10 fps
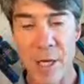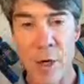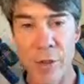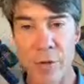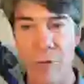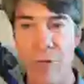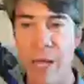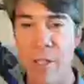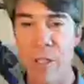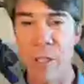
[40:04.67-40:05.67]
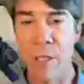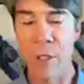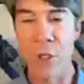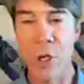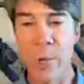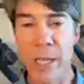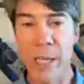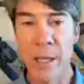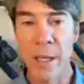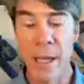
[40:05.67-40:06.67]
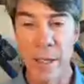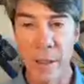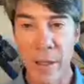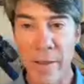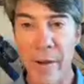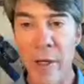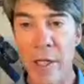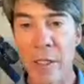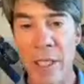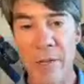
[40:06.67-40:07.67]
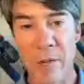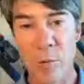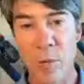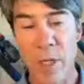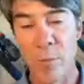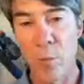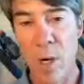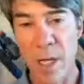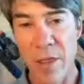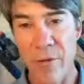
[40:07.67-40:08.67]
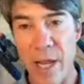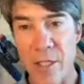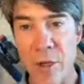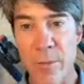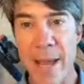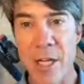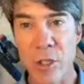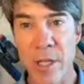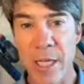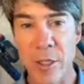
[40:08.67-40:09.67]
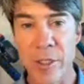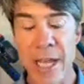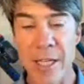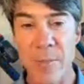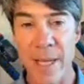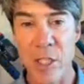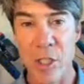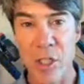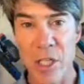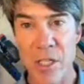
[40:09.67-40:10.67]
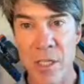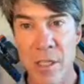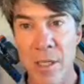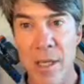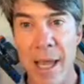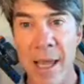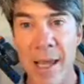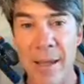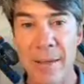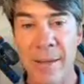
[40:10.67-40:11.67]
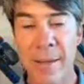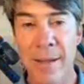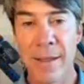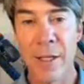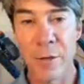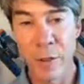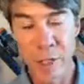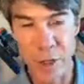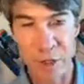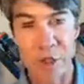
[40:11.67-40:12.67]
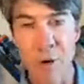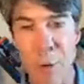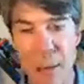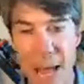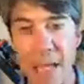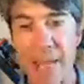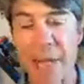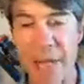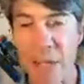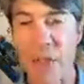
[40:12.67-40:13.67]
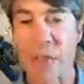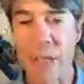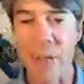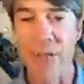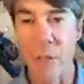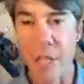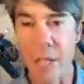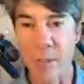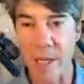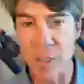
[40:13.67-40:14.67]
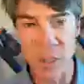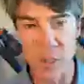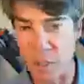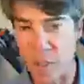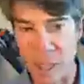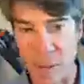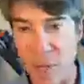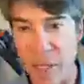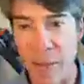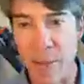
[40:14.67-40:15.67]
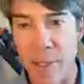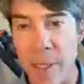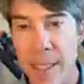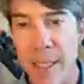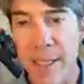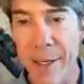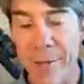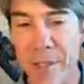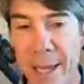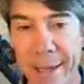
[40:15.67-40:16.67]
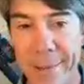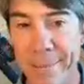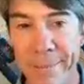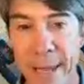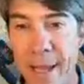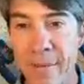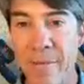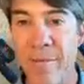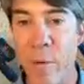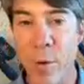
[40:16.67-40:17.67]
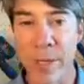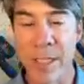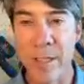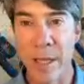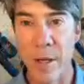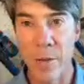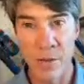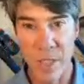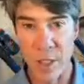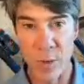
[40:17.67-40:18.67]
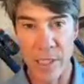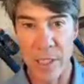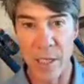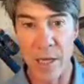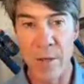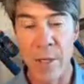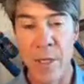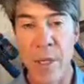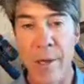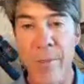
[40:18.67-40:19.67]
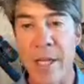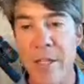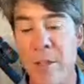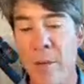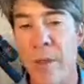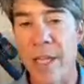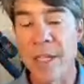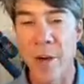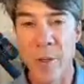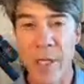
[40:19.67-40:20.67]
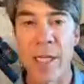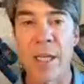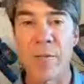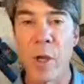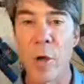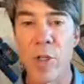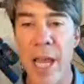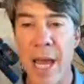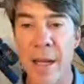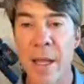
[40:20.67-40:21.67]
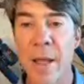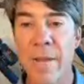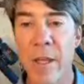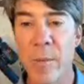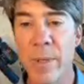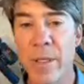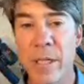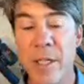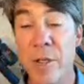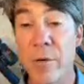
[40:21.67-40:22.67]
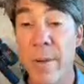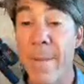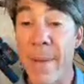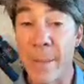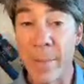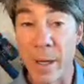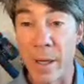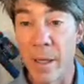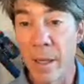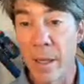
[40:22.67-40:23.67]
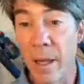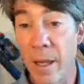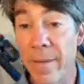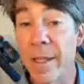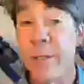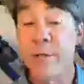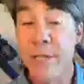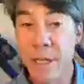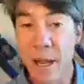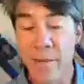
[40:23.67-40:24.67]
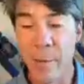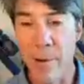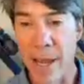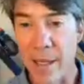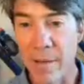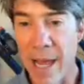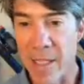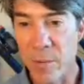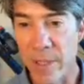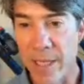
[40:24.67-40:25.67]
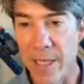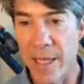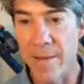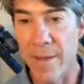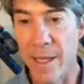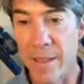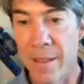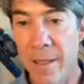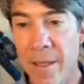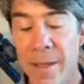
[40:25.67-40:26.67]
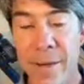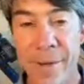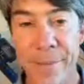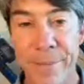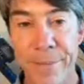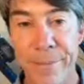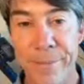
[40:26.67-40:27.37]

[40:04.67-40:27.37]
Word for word: all your threads, Shelby, and they're going to live in in one thread. So imagine like your text messages, and you know you can scroll back in the history of your text messages and see what you were you know saying like four weeks ago, six weeks ago. Um, that's that's how we're going to give Coach Cat the ability to remember uh, that you did have a wreck last week, and then um,